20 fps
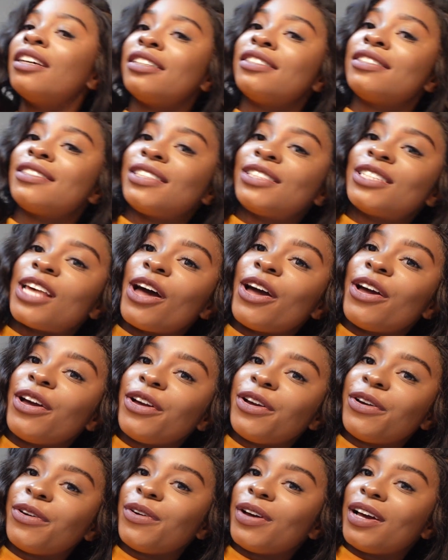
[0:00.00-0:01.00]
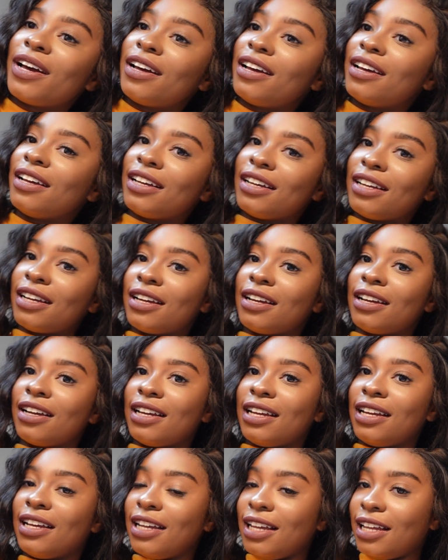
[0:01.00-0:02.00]
So
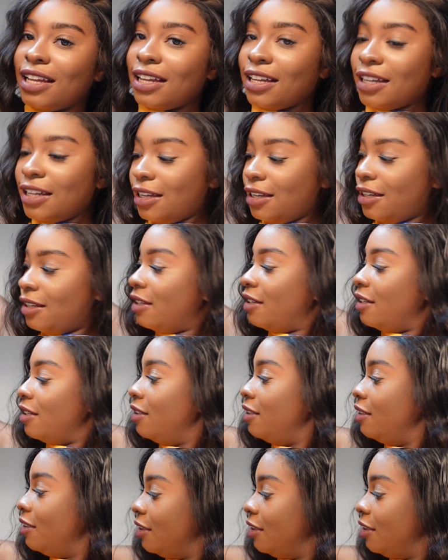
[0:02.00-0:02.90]
oh